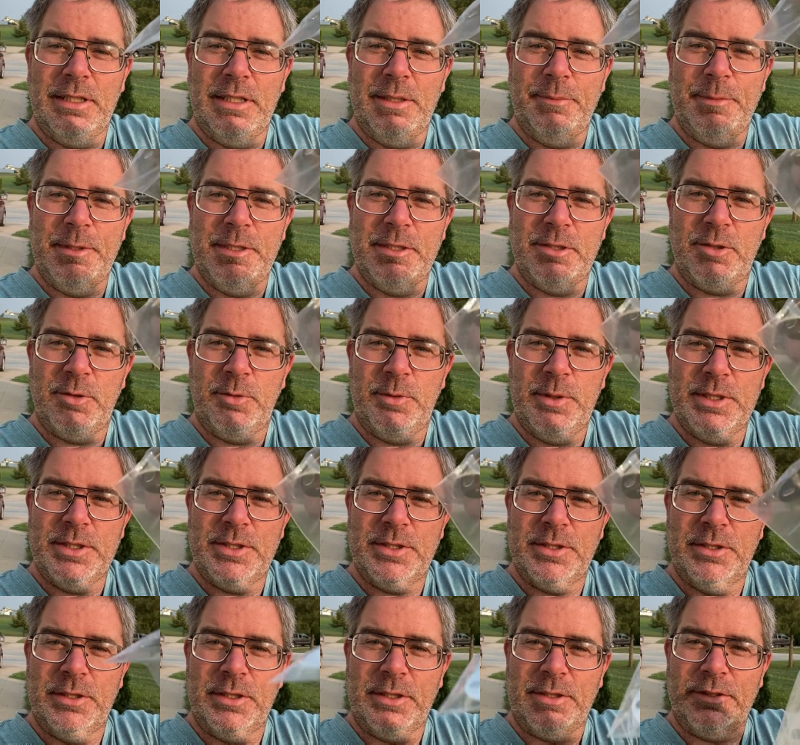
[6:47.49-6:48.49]
limit
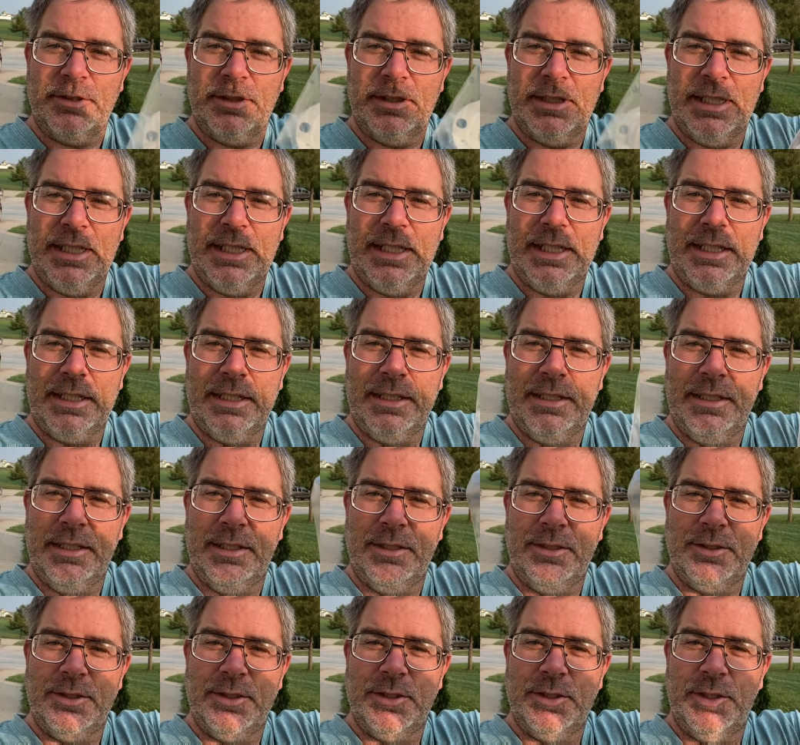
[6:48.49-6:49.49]
switch looks like.
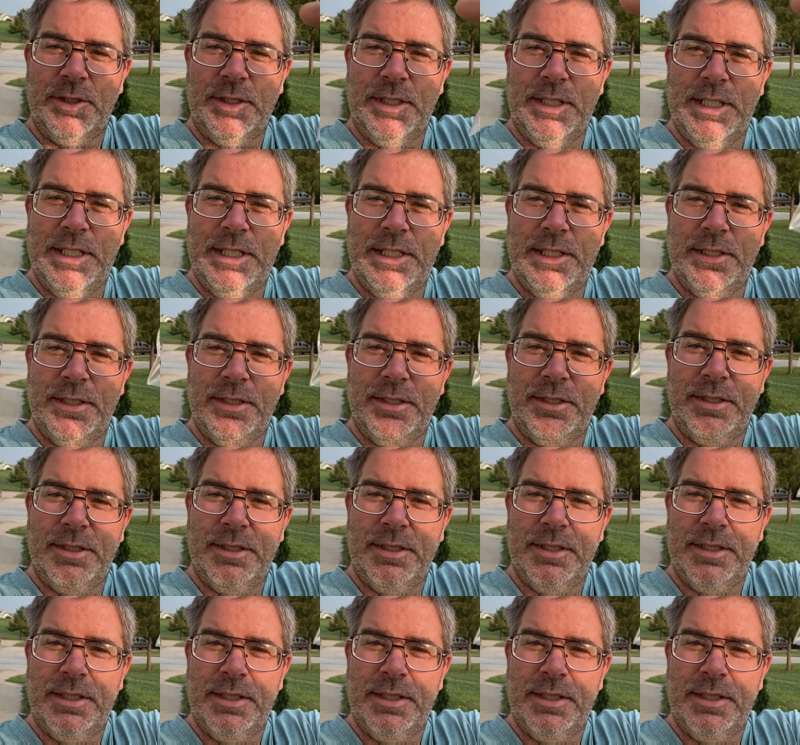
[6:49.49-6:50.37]
I'll show you here.